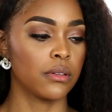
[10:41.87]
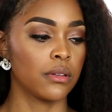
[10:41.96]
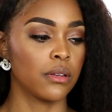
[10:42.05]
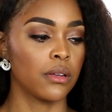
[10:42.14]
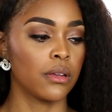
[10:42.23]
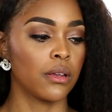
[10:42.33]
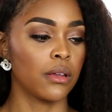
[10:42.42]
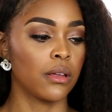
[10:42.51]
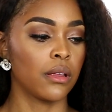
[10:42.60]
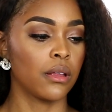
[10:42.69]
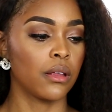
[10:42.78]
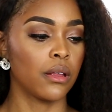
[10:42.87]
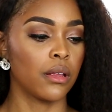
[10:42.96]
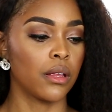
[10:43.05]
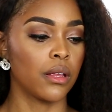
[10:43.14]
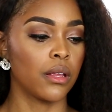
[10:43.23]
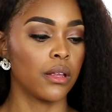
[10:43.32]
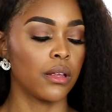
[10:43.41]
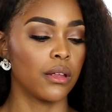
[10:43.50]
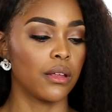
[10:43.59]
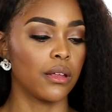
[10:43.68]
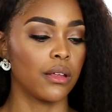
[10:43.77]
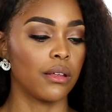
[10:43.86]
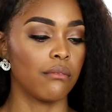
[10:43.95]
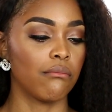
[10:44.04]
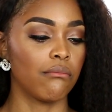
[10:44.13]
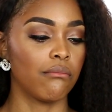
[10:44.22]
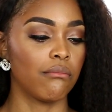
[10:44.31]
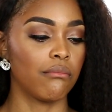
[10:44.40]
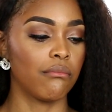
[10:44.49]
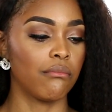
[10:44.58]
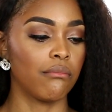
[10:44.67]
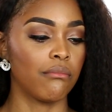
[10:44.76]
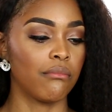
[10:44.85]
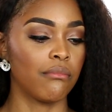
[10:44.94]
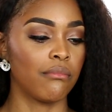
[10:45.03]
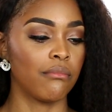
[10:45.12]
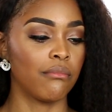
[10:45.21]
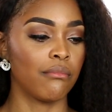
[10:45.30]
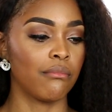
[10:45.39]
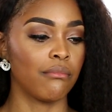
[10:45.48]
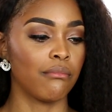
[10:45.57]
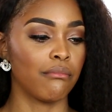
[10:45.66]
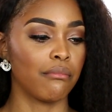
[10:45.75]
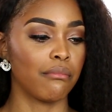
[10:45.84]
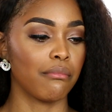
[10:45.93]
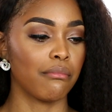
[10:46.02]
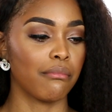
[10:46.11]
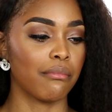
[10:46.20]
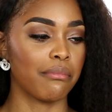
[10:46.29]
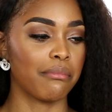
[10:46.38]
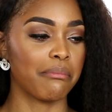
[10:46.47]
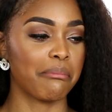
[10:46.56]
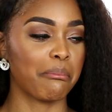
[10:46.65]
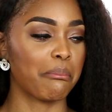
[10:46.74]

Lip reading: (no one is talking)